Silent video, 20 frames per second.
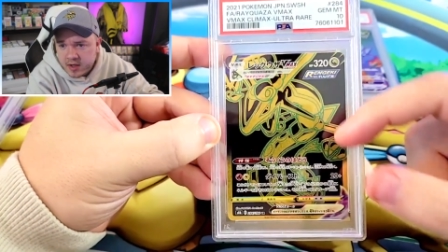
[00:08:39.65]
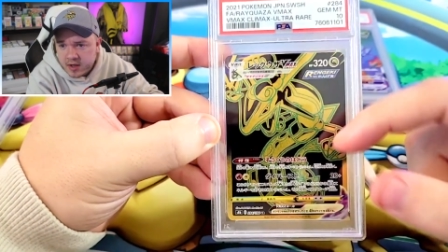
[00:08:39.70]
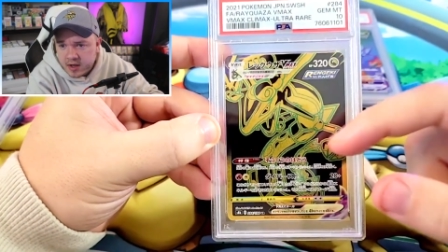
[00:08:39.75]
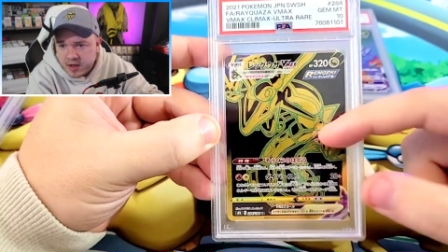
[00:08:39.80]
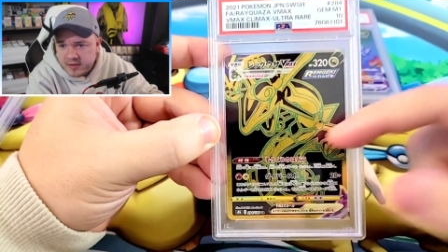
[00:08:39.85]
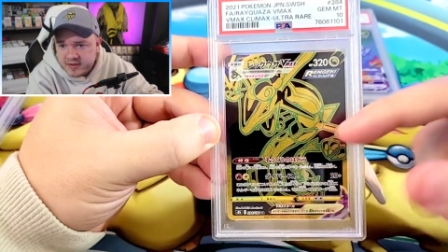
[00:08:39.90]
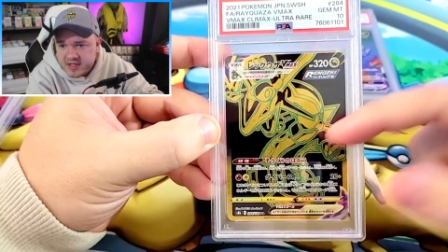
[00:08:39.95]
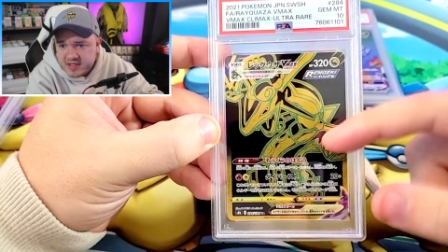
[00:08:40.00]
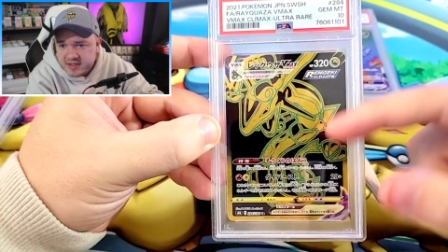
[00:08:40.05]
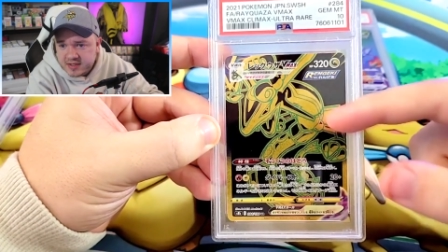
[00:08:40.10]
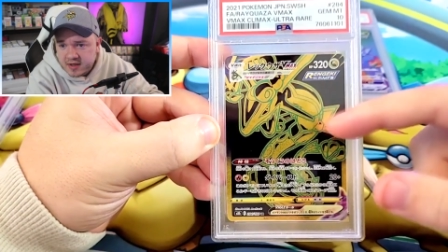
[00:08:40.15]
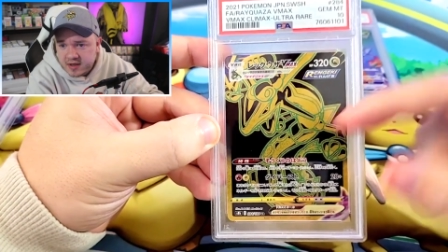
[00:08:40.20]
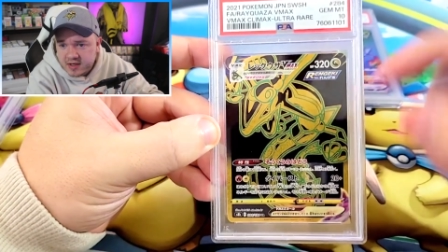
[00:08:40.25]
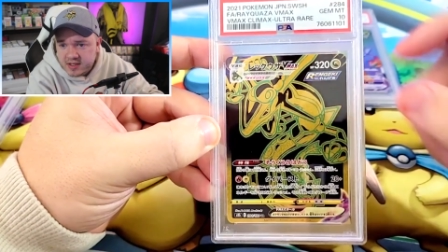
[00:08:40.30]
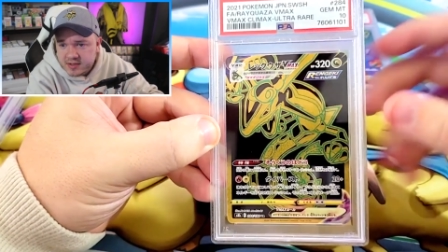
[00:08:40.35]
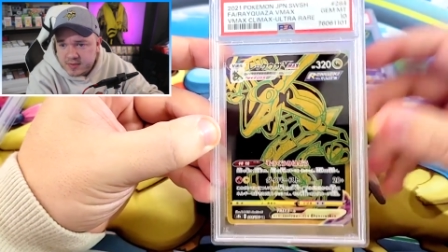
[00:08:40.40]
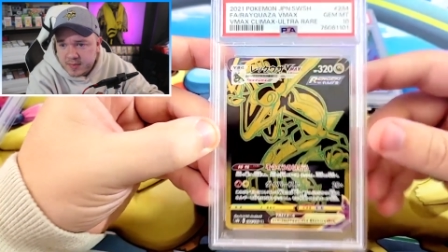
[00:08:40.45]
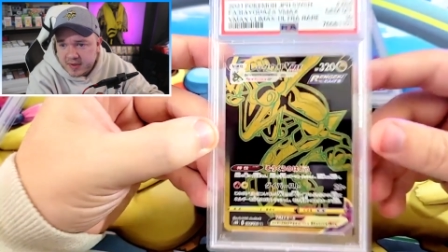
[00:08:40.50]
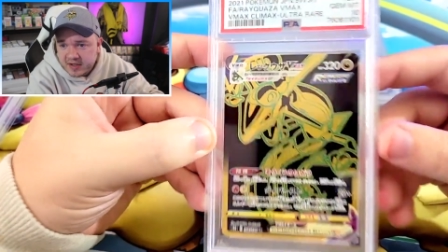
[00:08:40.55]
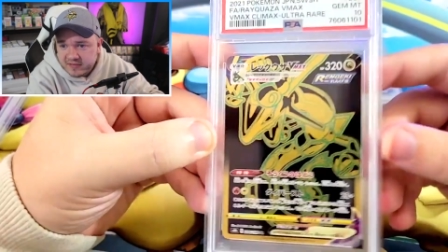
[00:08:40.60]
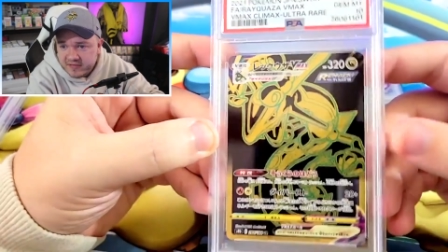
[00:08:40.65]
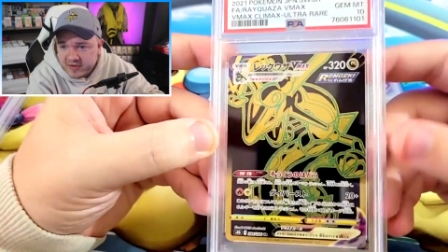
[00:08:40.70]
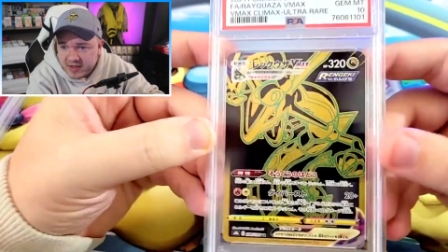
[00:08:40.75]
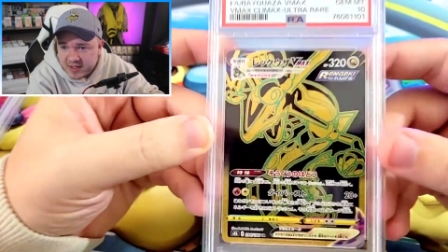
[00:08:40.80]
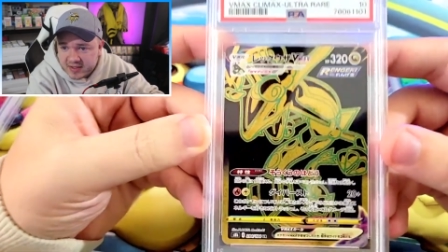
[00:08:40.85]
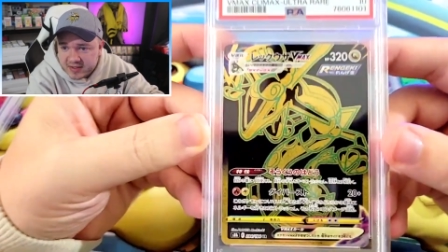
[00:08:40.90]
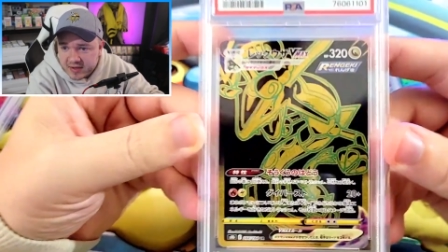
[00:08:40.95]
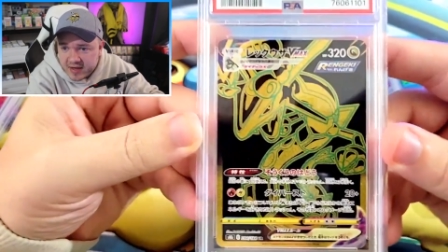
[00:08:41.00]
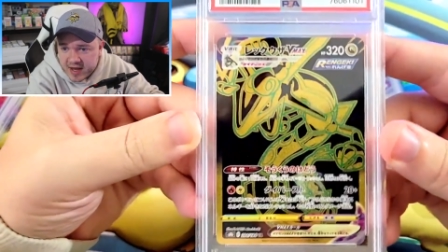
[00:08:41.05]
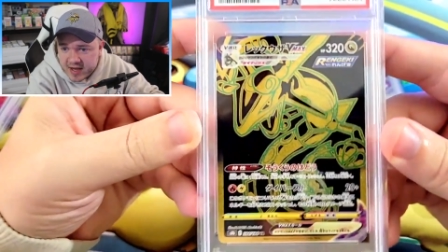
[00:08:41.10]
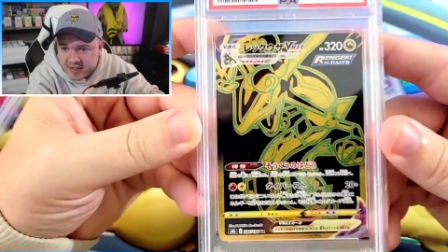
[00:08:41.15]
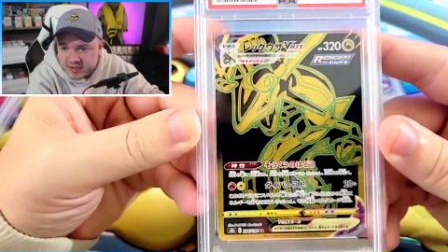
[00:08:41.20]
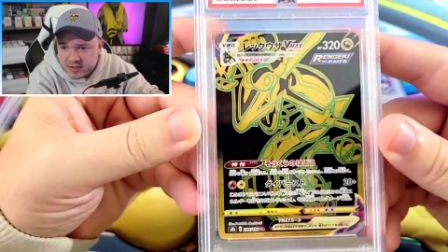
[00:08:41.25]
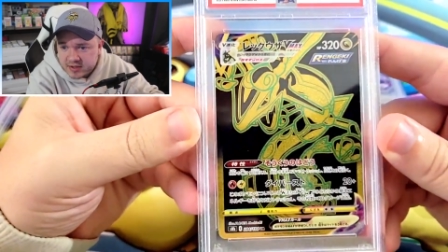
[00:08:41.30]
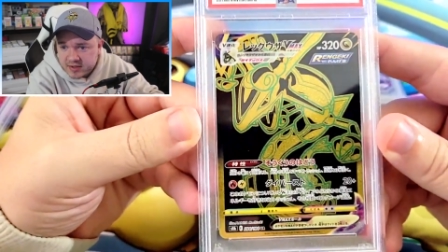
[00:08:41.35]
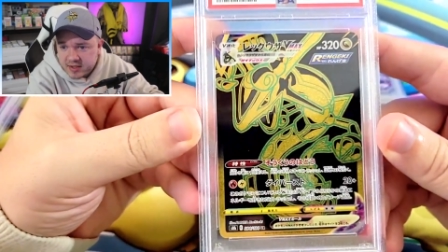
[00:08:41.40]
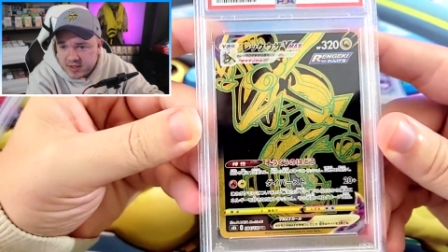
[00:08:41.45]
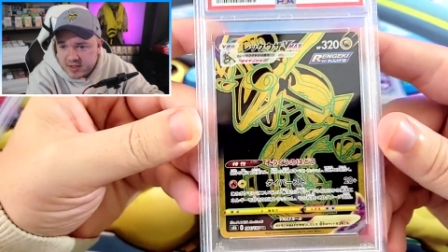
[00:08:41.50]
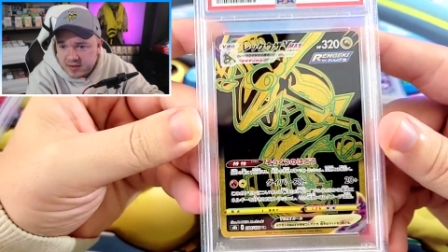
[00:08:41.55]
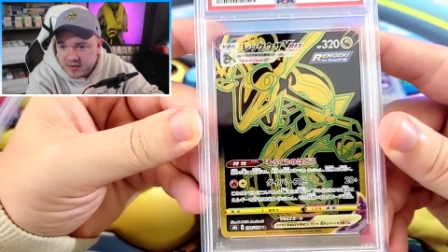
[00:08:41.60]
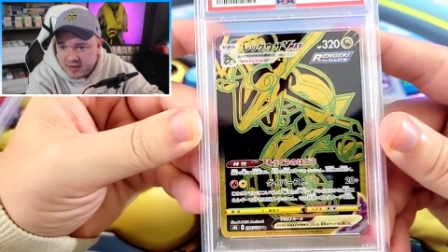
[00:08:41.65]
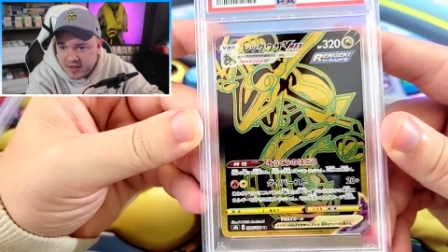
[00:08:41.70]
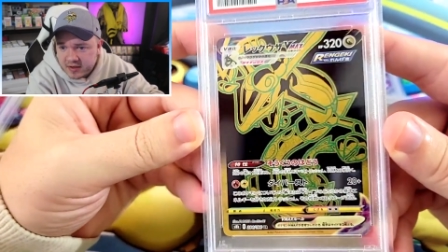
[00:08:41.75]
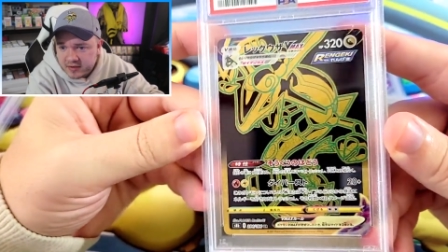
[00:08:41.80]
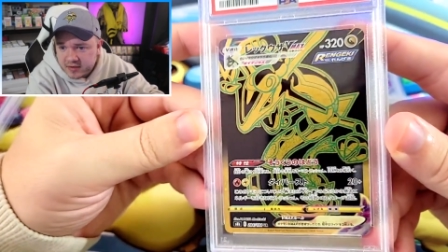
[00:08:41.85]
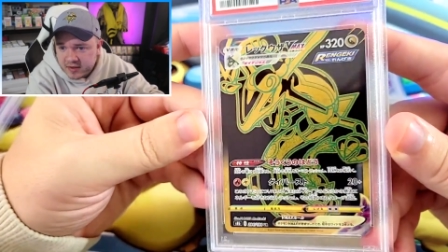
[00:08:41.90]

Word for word: on these cards, but I feel like they're actually, they're,